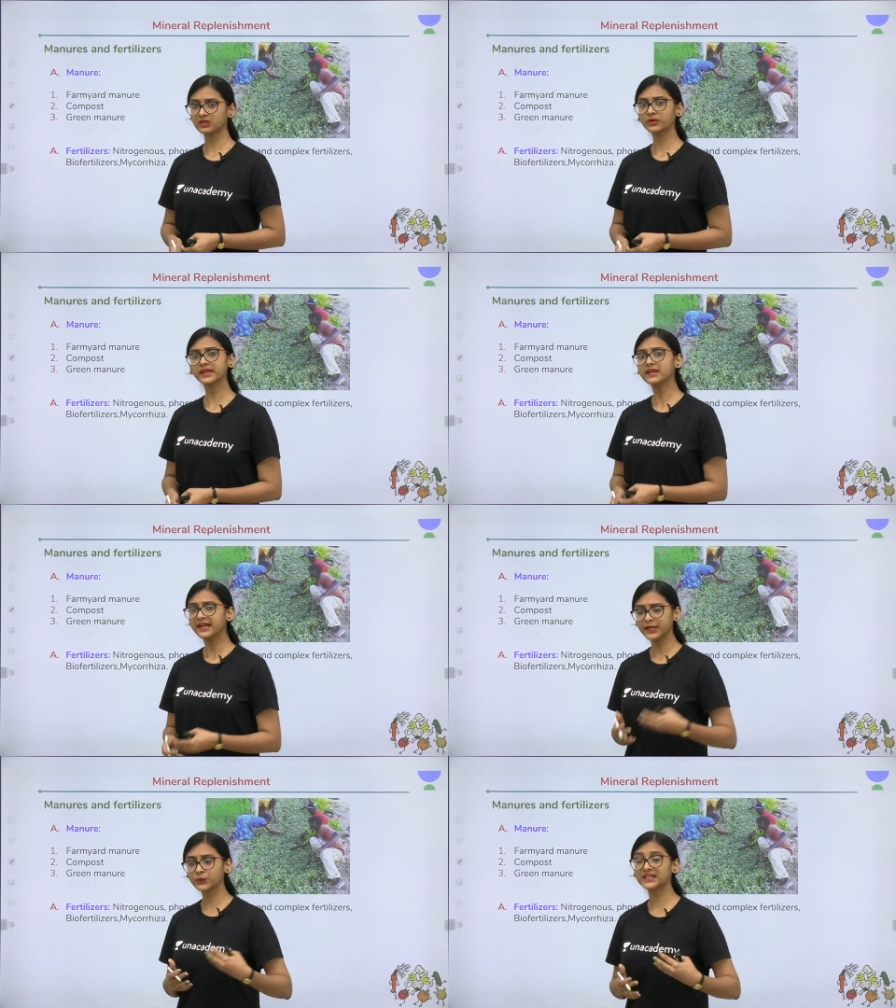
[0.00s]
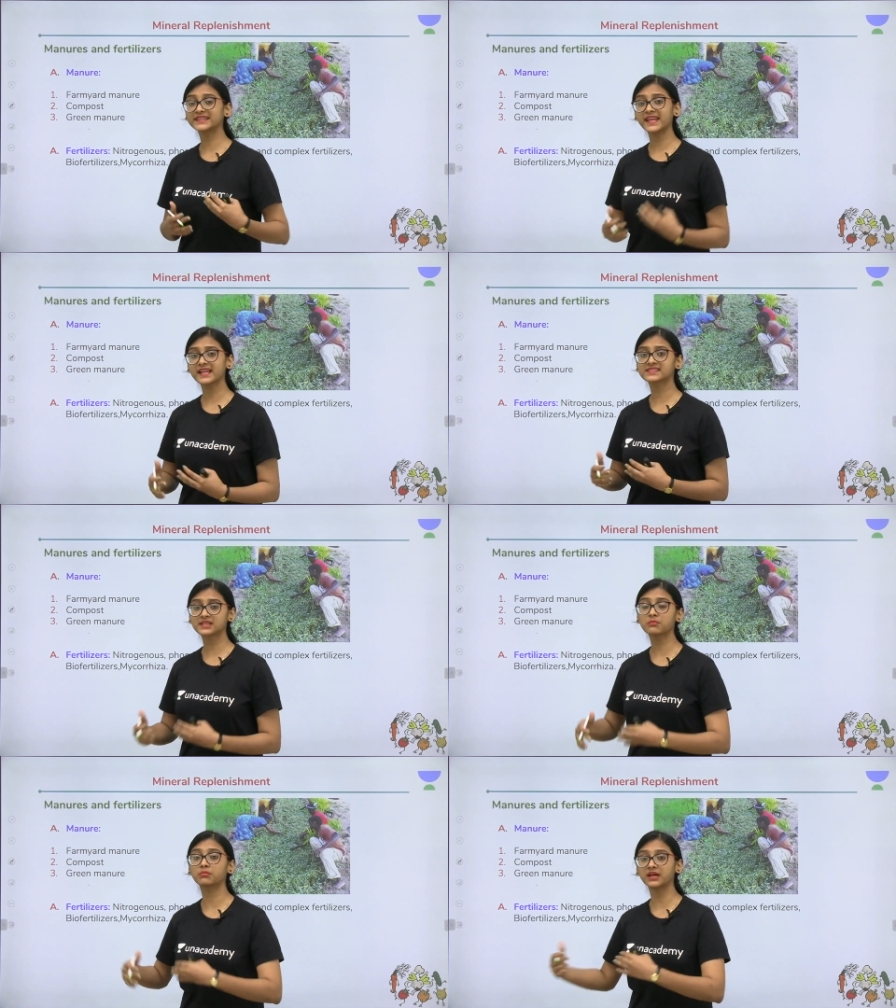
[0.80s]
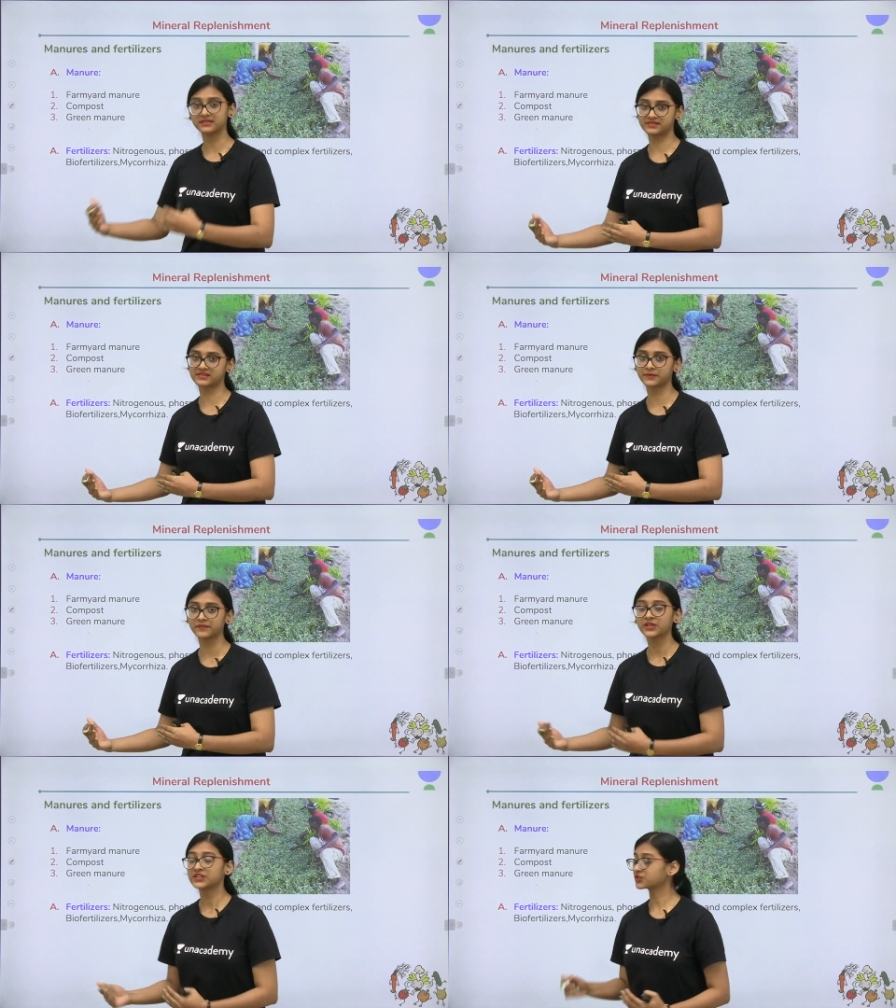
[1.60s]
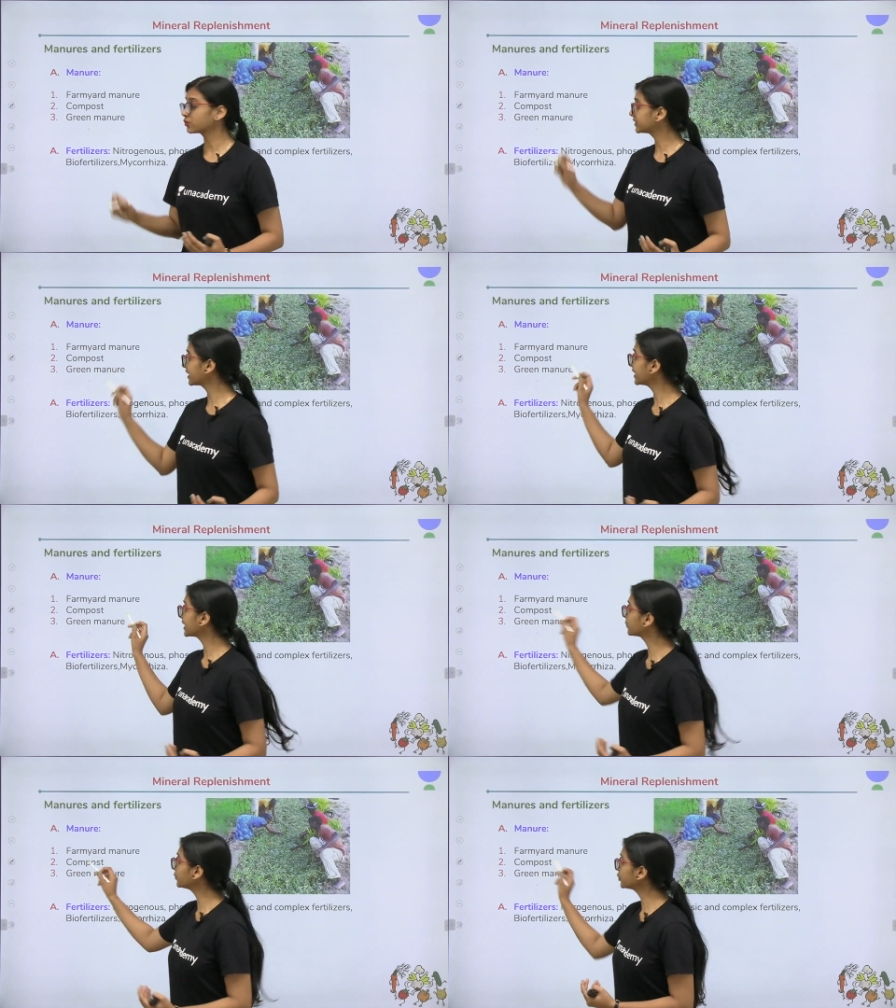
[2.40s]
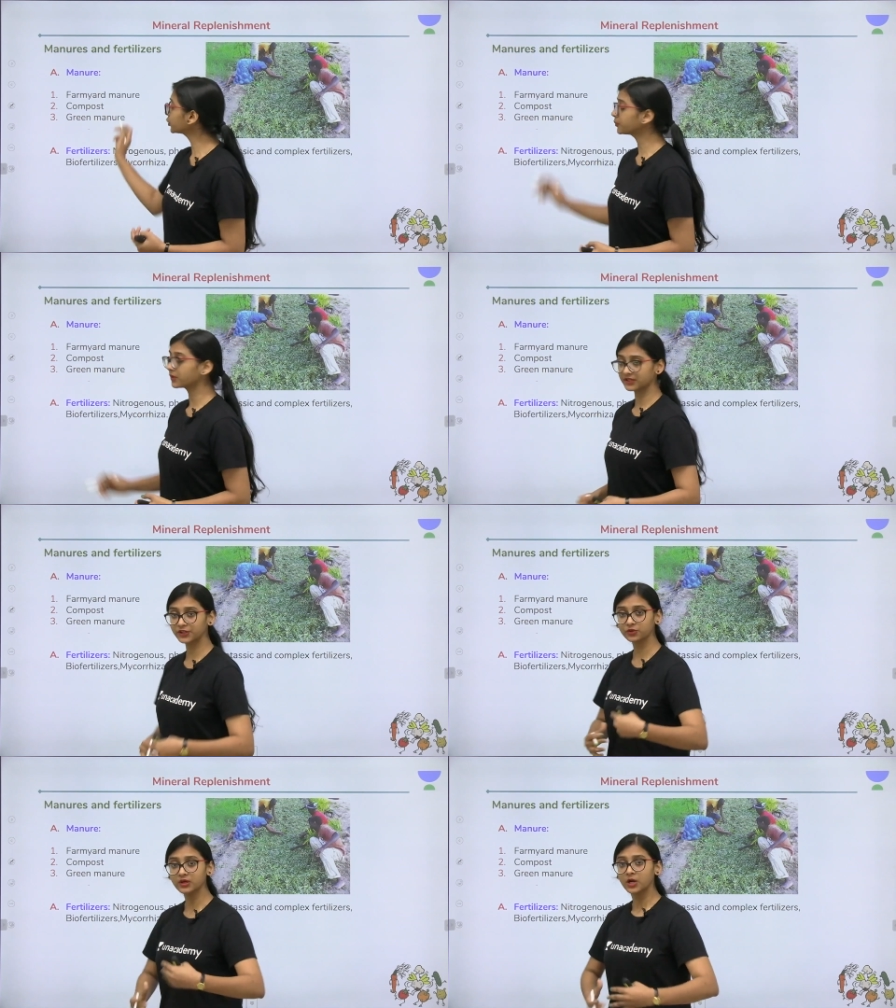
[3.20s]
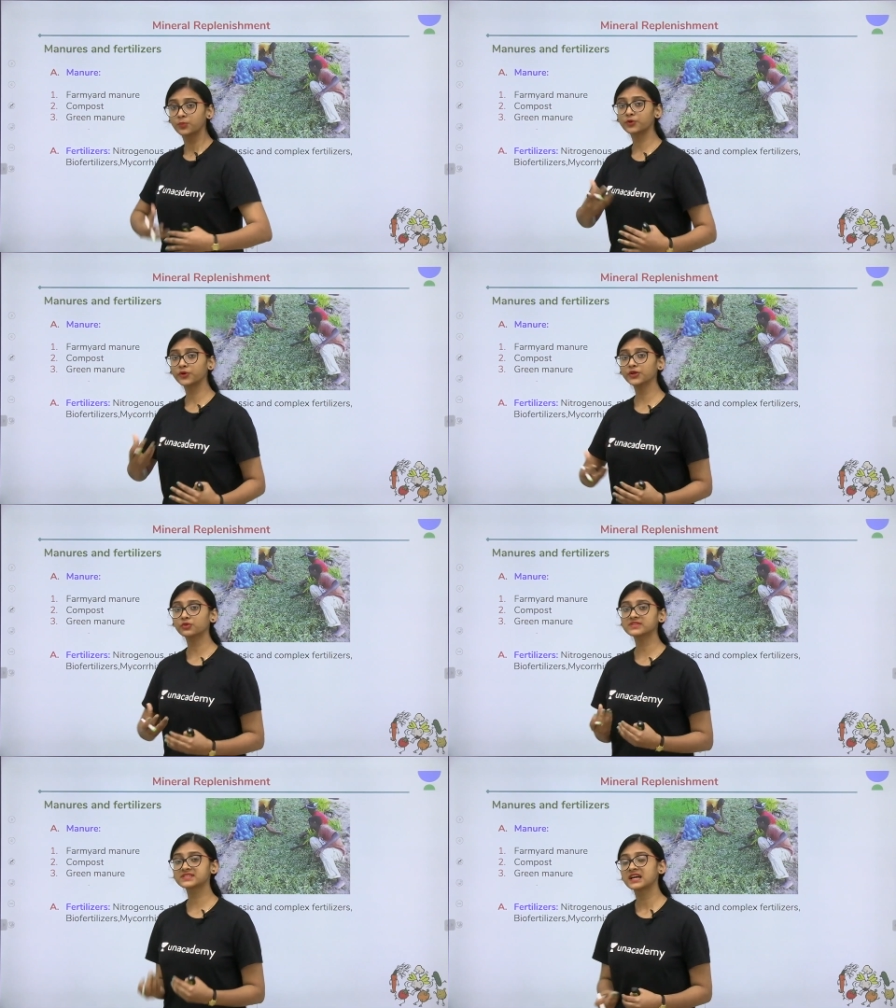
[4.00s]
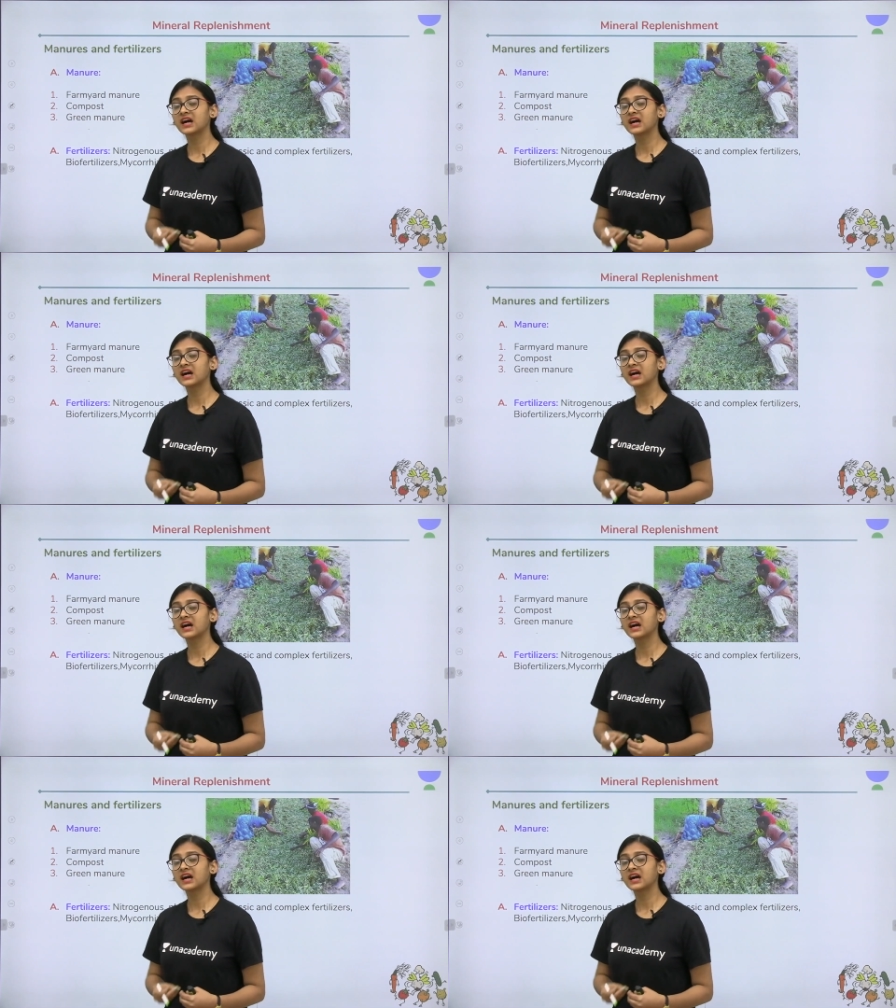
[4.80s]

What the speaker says: Okay, it will take some months. So they are able to, you know, produce